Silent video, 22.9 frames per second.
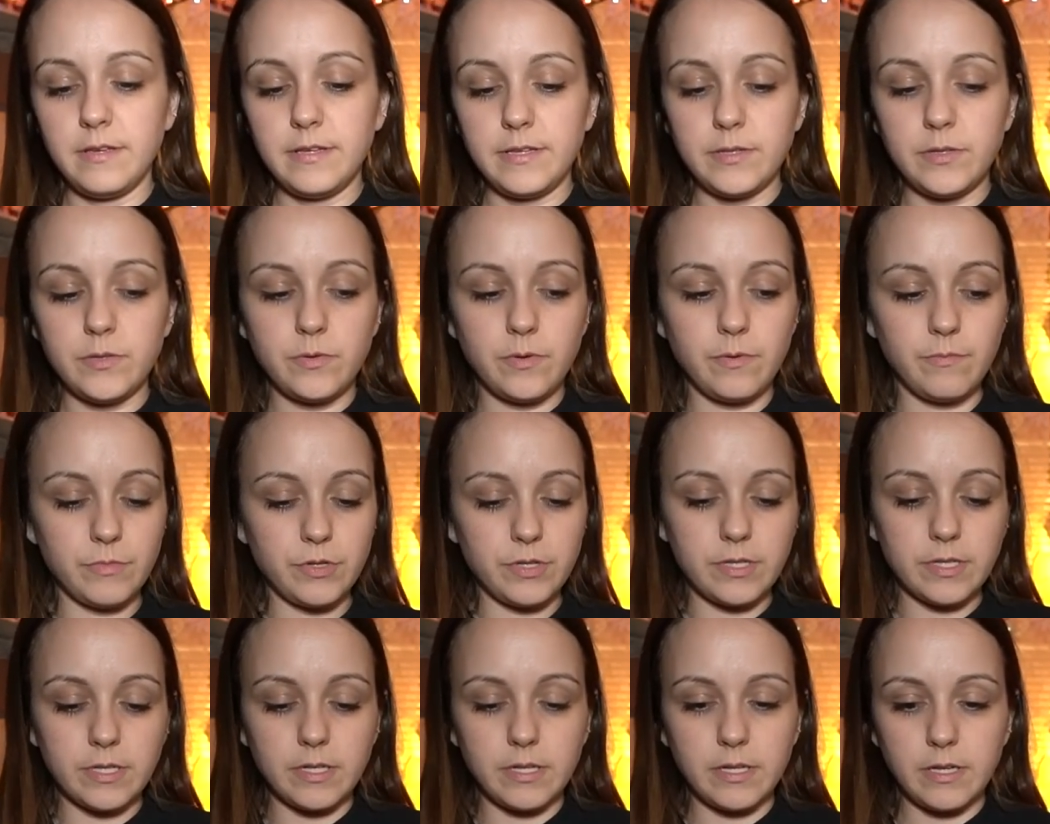So I'm
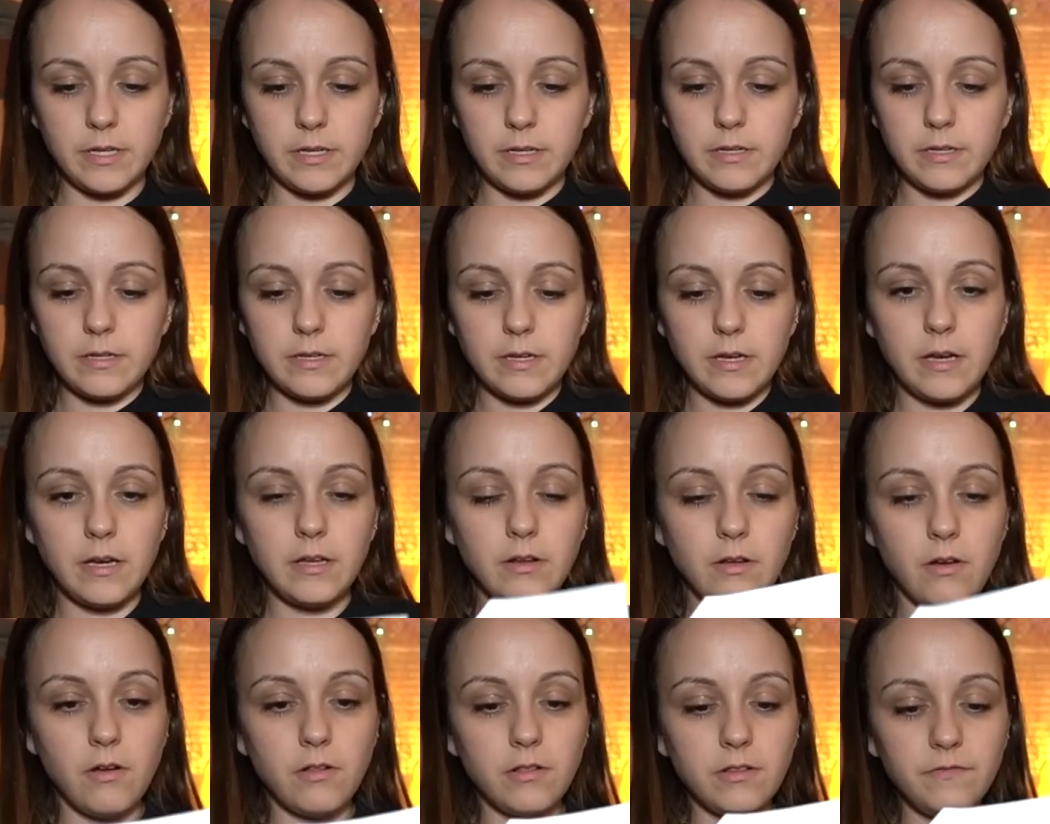just going to cut
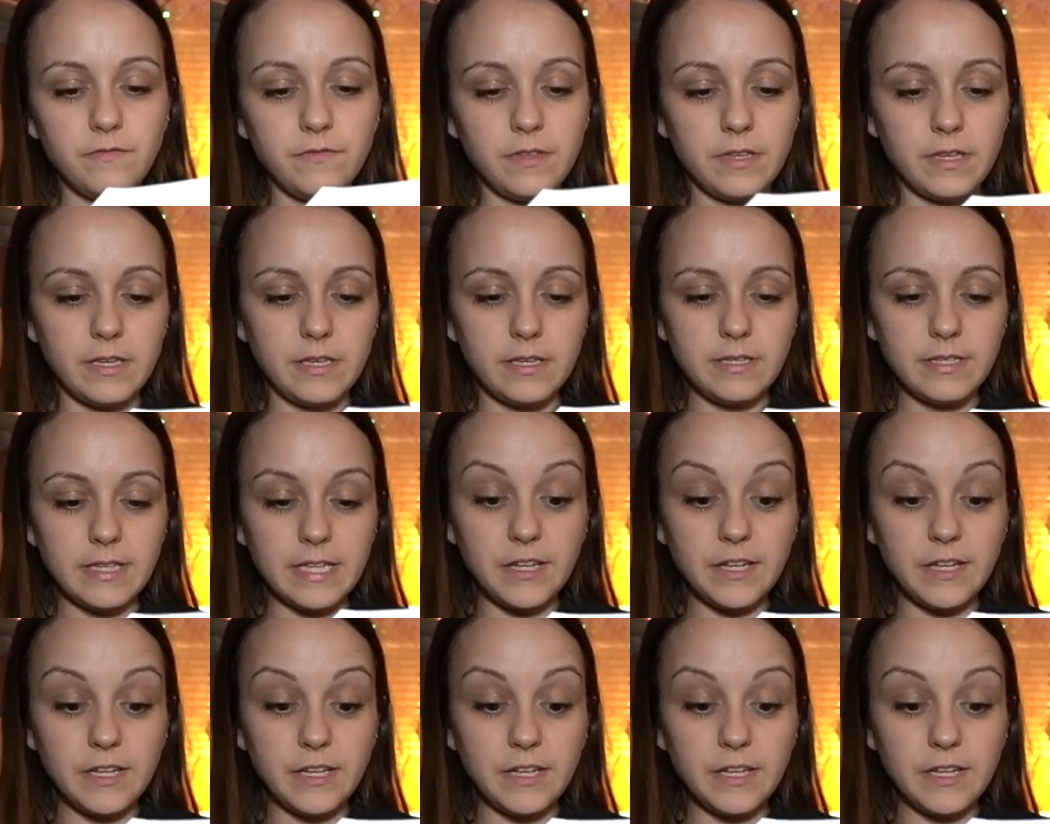all of these.